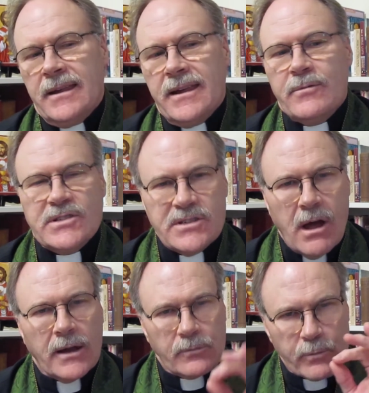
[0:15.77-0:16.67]
It was
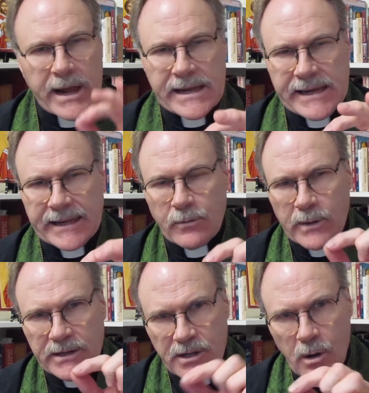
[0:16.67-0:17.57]
not raining
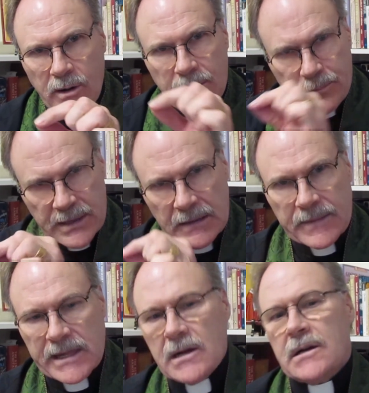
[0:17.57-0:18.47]
when Noah built
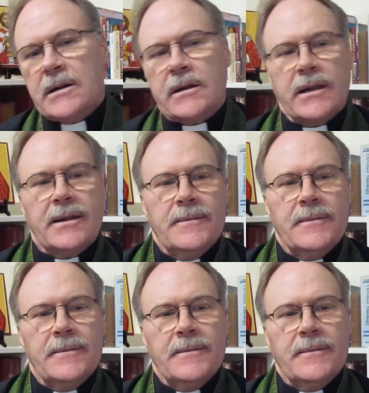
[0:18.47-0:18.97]
the ark."